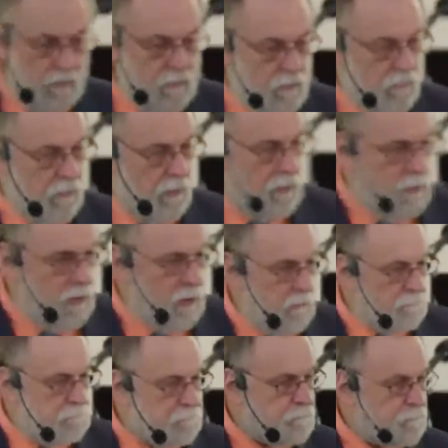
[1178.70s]
during the
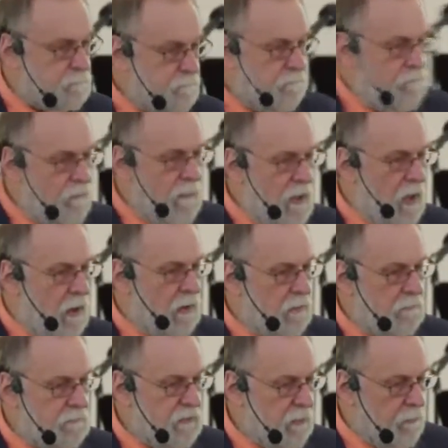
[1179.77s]

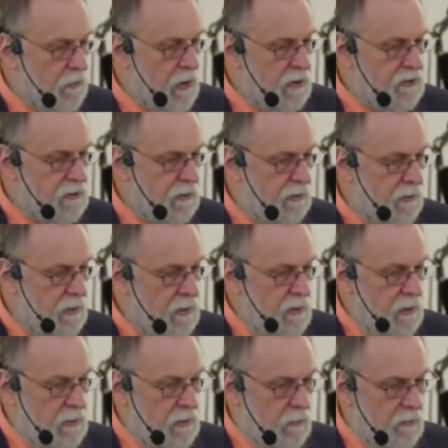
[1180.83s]
Depression,
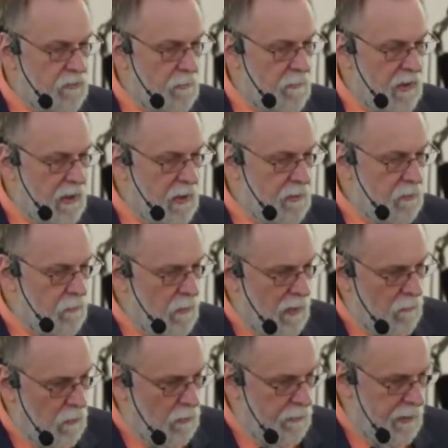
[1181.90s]
there was a man who I
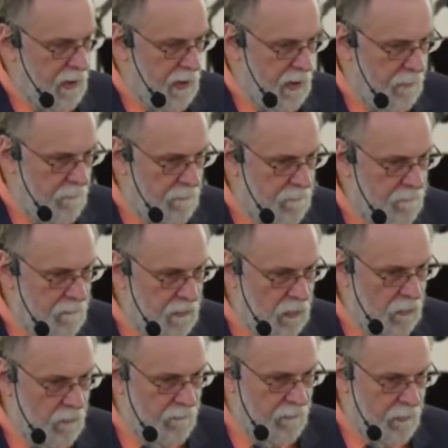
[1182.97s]
won't name
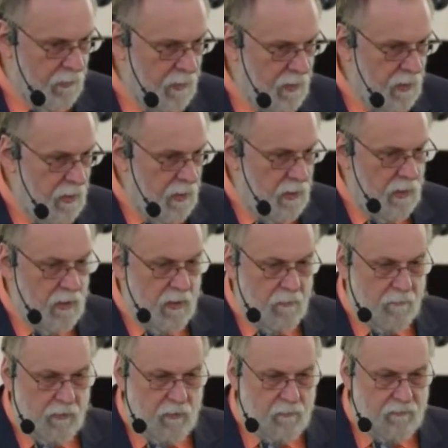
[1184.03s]
over in
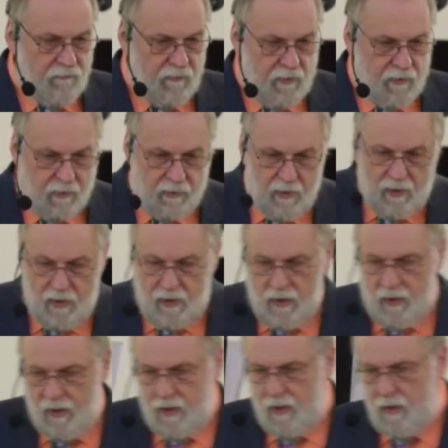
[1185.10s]
Bloomfield,
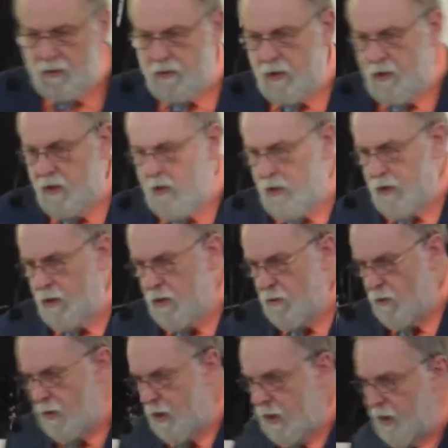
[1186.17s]
and he
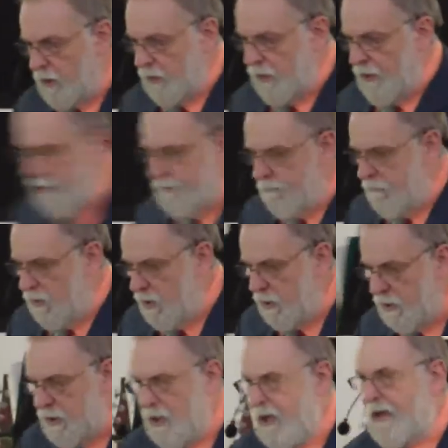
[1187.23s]
had lent
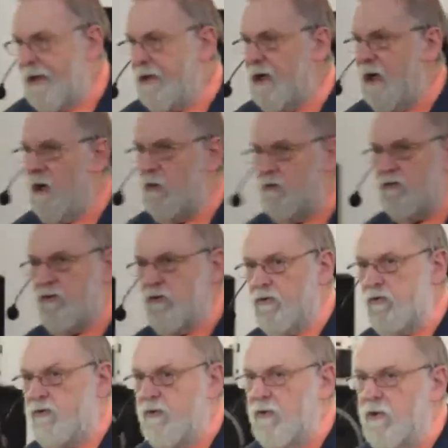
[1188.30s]
money on
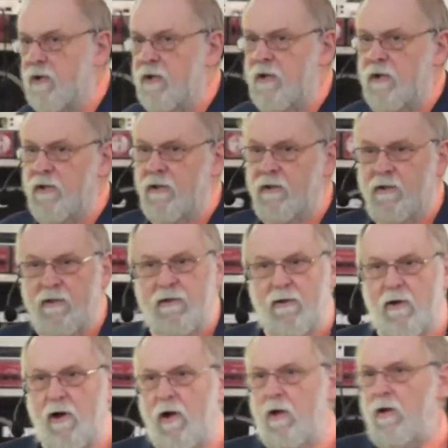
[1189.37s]
houses
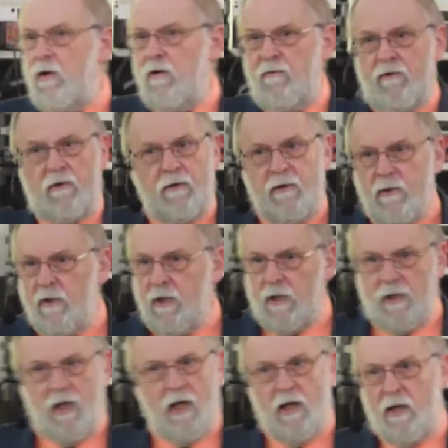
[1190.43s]
all over in
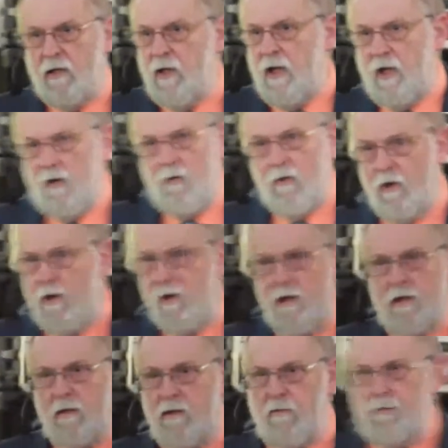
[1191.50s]
Canandaigua and